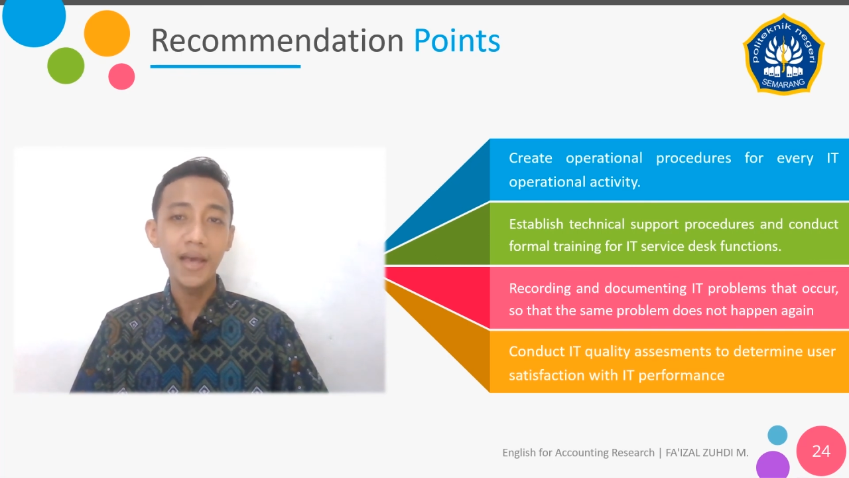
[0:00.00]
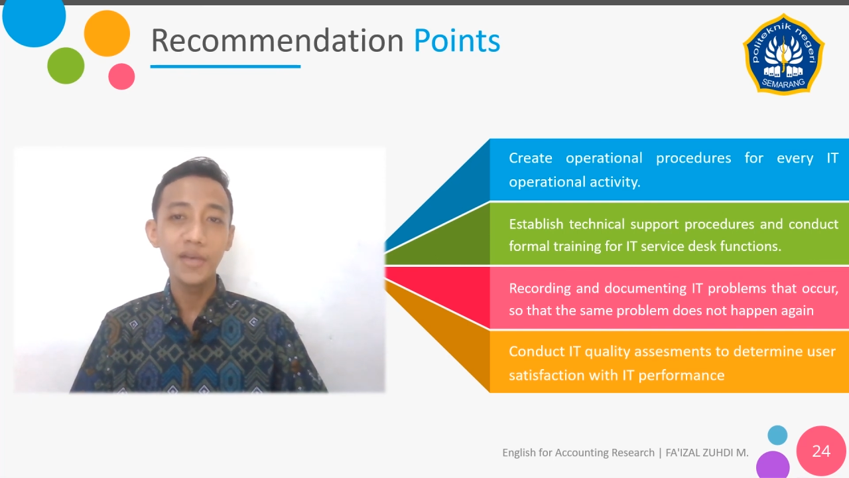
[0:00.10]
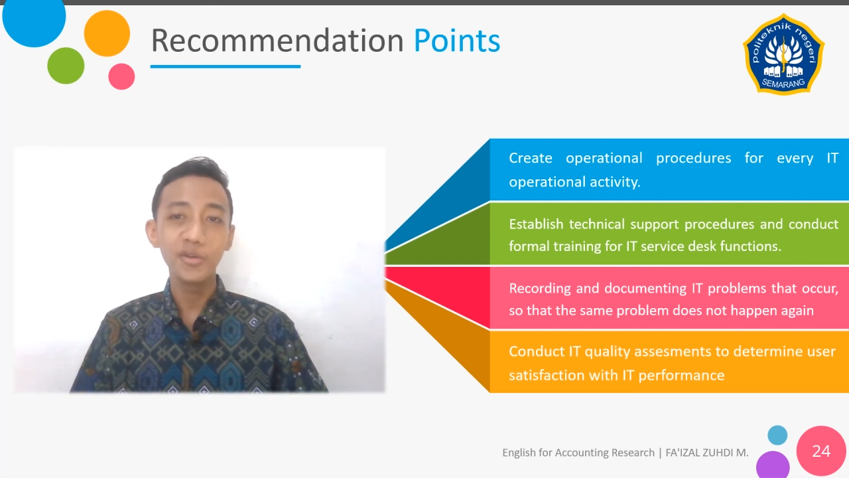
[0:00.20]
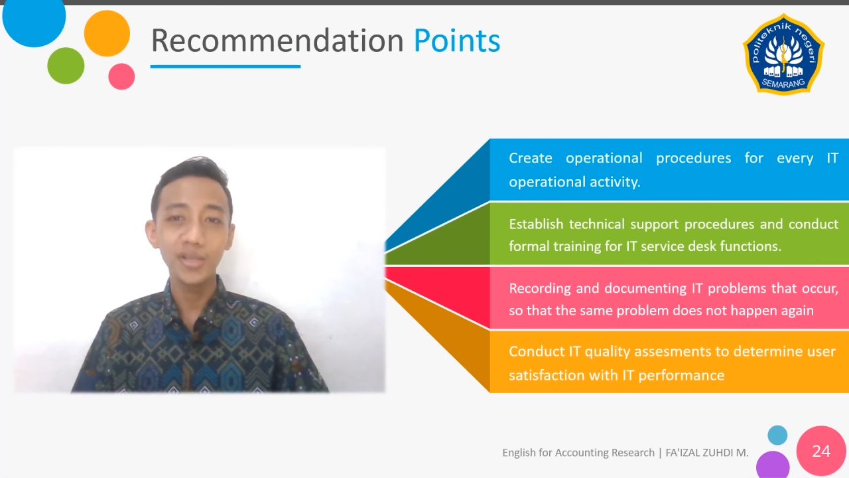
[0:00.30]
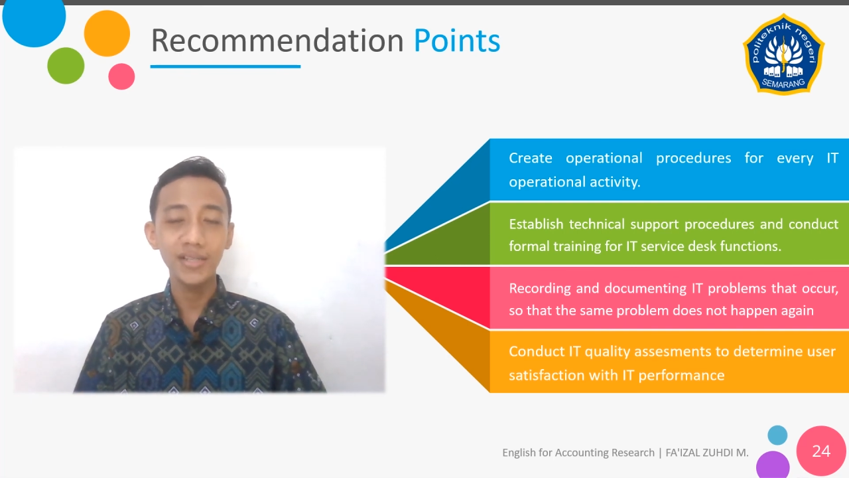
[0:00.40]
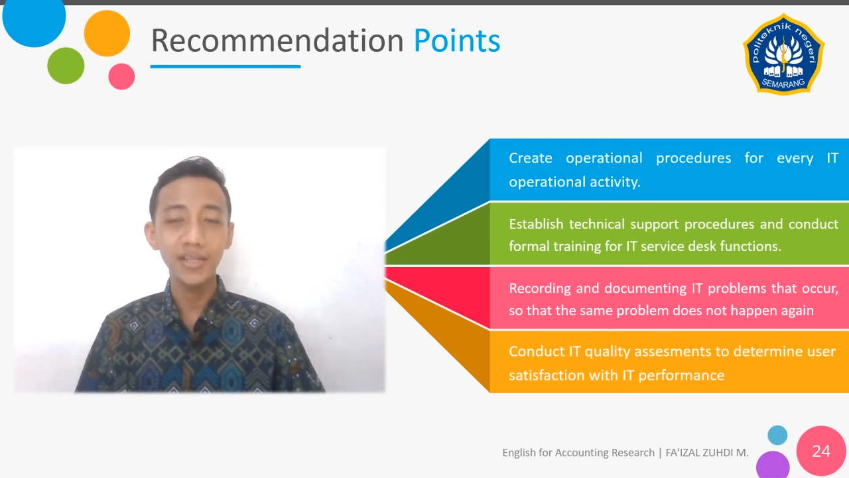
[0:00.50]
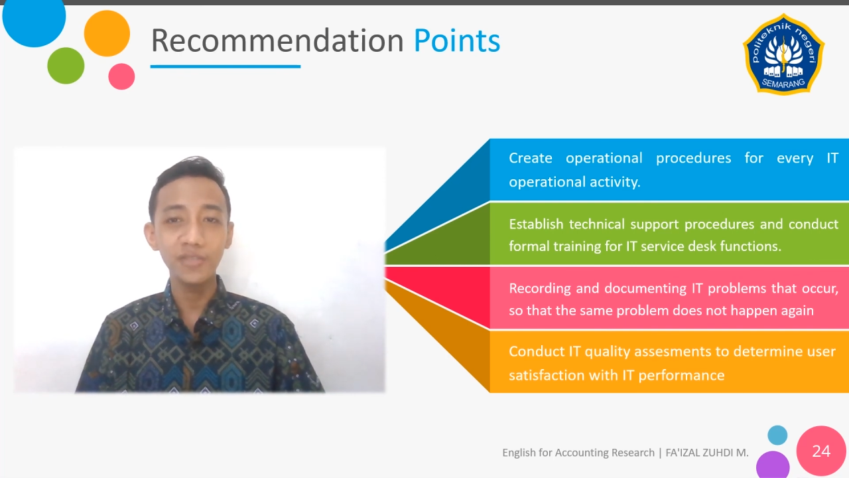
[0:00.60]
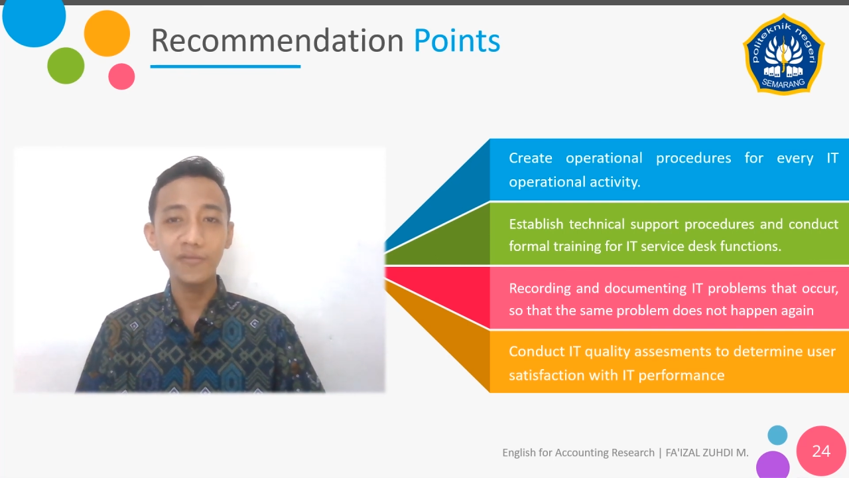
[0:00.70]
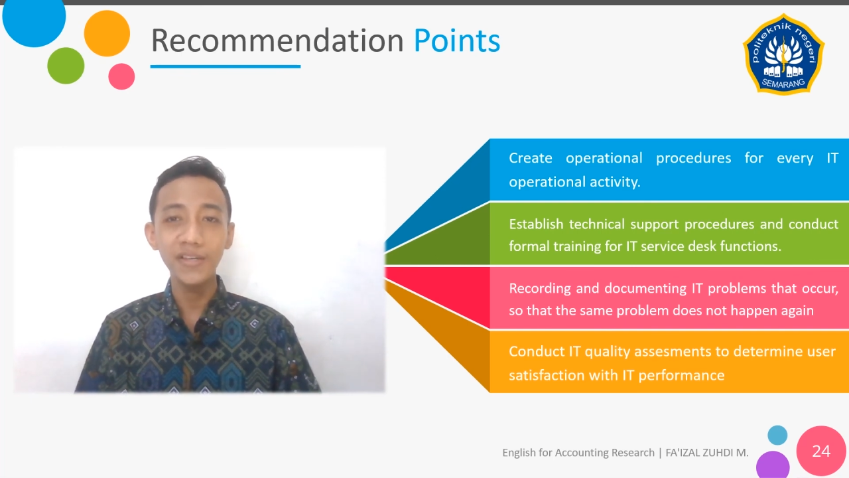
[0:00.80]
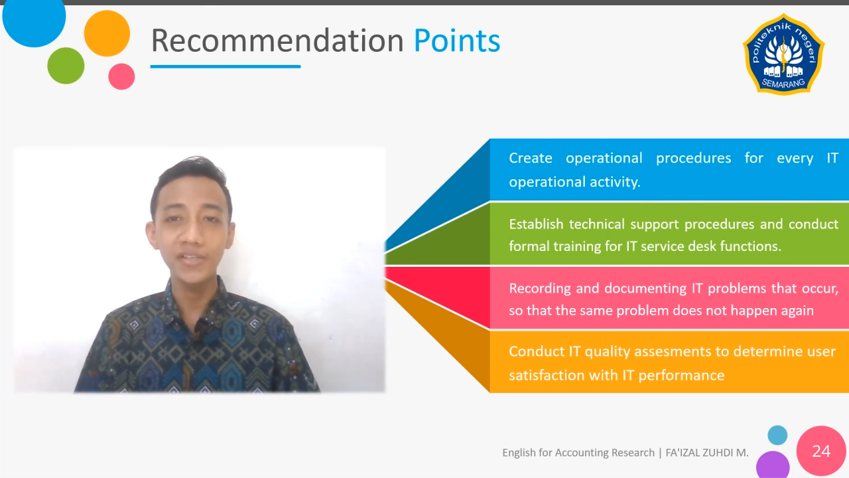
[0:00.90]
user
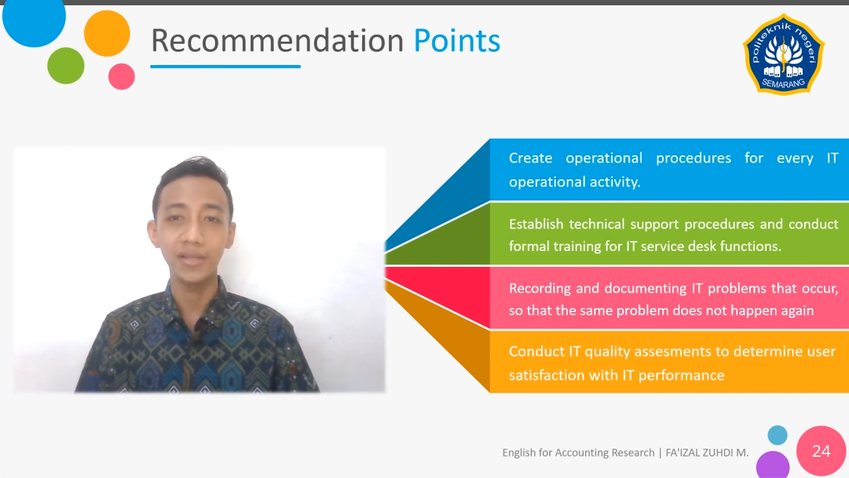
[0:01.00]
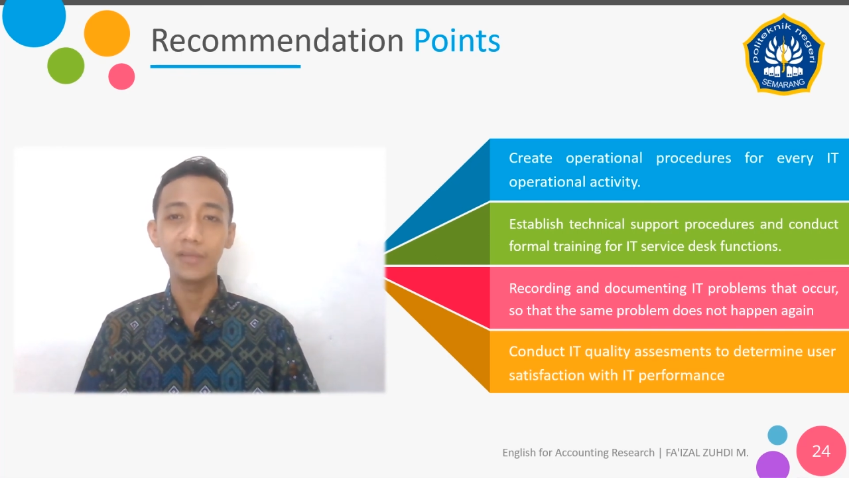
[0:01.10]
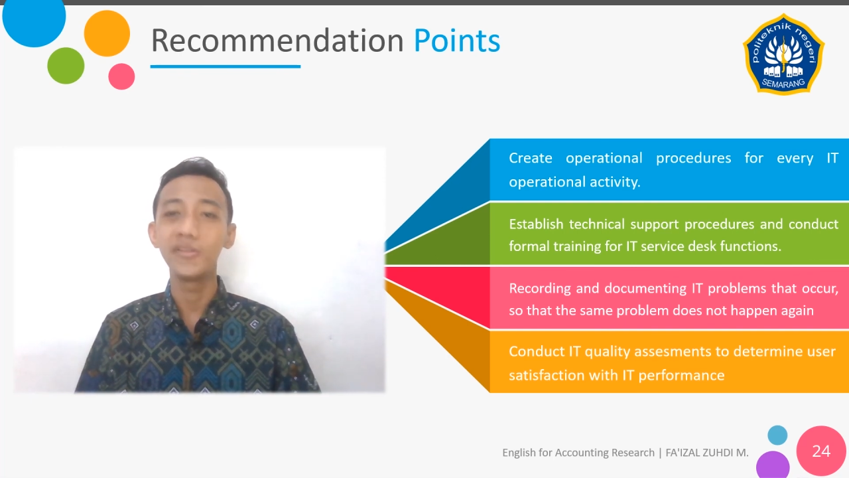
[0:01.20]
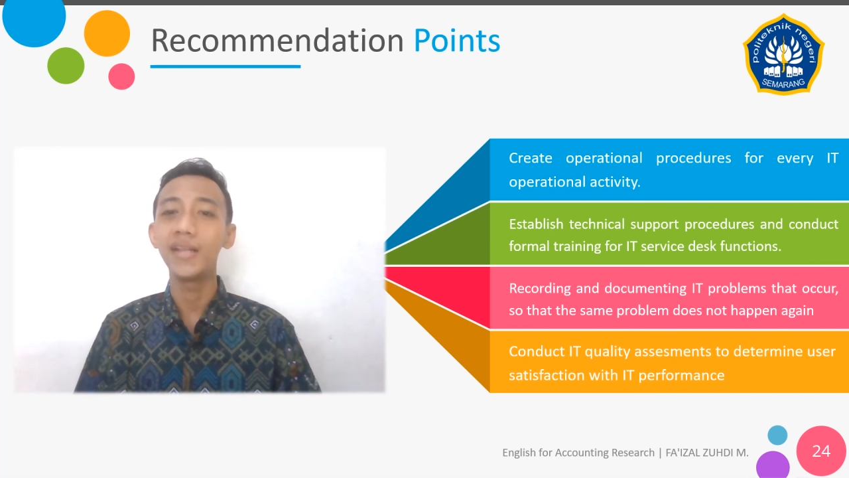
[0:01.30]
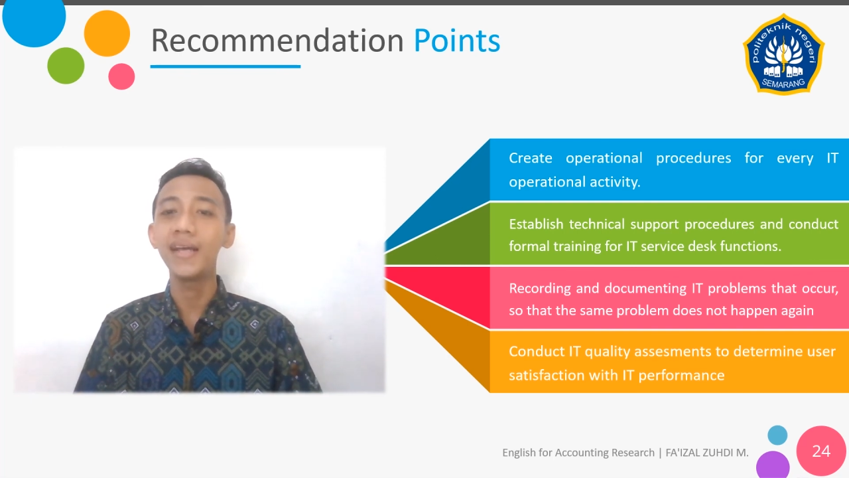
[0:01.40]
satisfaction with